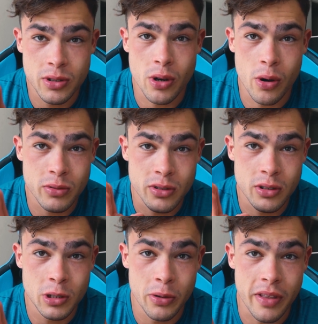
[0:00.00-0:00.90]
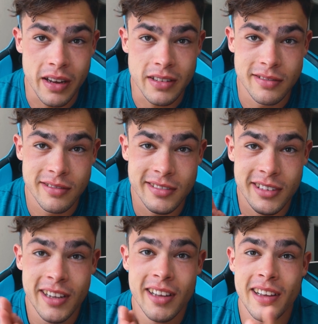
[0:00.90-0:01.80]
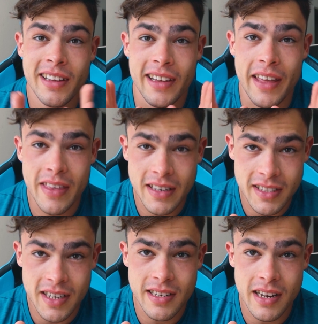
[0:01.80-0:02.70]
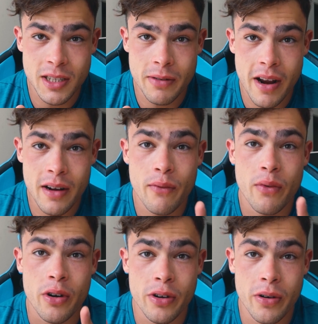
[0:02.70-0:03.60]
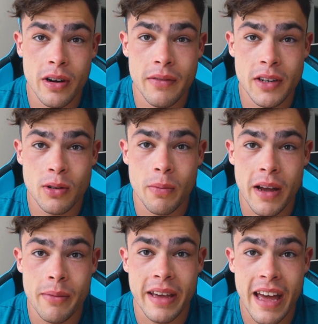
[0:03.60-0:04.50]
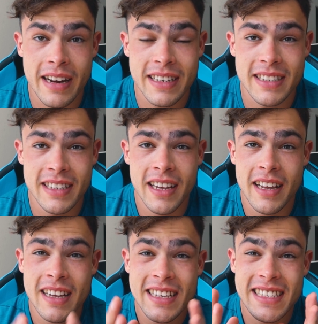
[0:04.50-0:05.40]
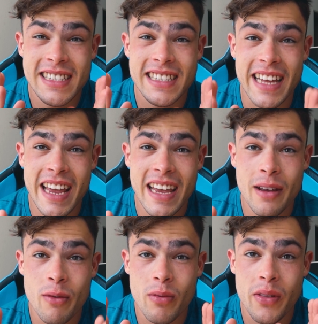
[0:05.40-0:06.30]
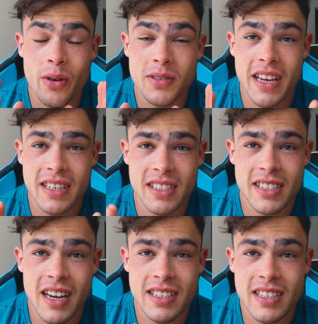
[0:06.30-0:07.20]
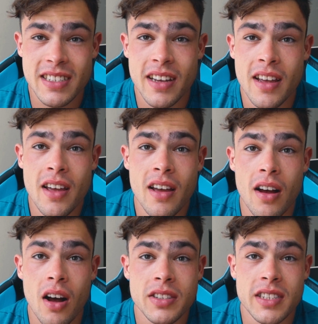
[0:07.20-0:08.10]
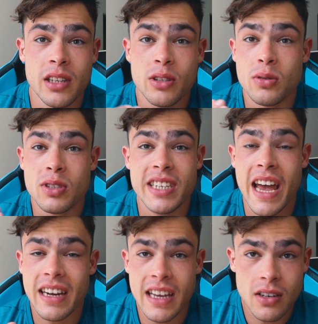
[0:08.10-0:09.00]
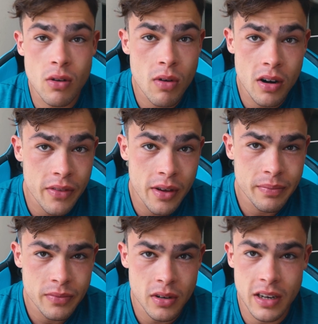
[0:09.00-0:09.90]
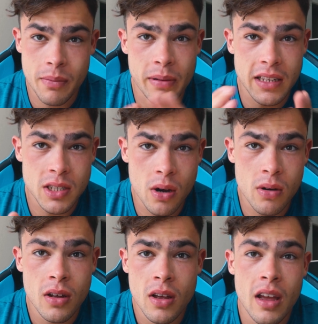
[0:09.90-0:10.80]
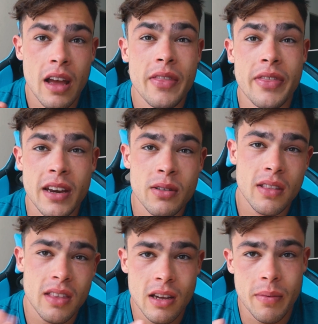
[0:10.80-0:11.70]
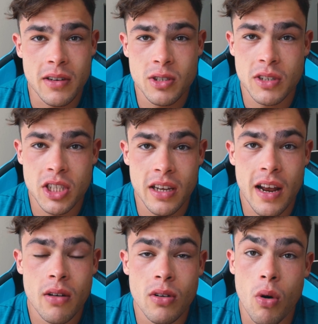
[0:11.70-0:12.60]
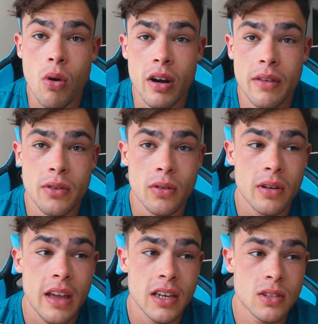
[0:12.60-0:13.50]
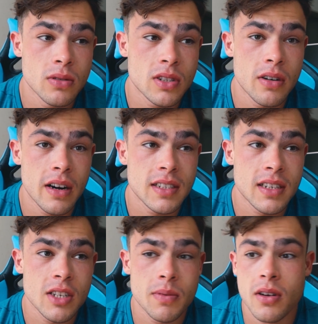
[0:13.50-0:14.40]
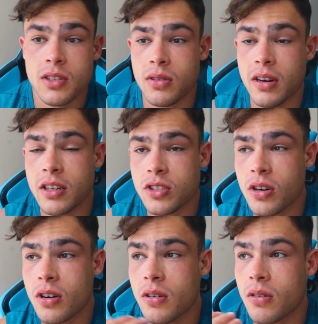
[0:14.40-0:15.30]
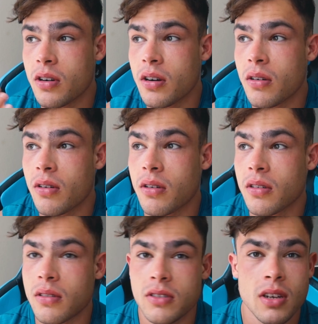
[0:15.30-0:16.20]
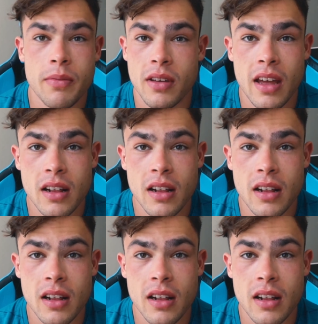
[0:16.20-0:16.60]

Don't do that. Get the exercise selection right for your individual biomechanics. Stay with those exercises until you stagnate on one of them, hit a plateau, and then you can think about switching it out. Or if you can't do a certain exercise because you're injured or something